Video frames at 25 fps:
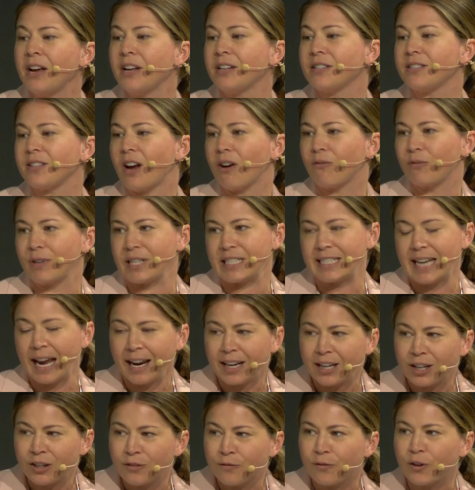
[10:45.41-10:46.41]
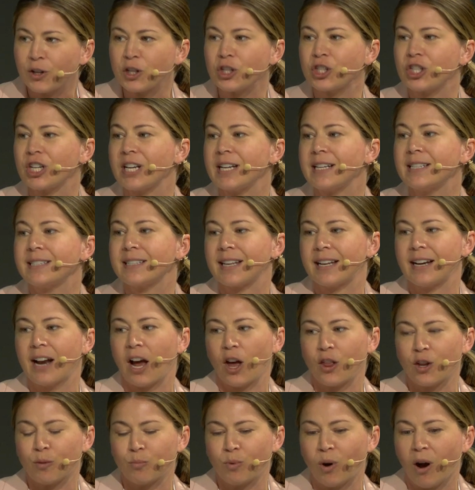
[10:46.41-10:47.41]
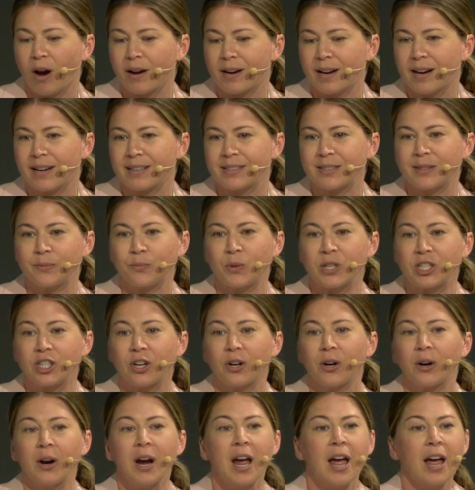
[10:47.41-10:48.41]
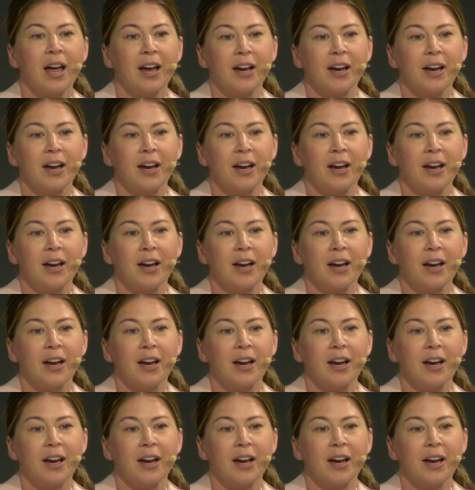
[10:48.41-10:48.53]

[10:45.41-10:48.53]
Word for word: sovereign debt conversions and other products which are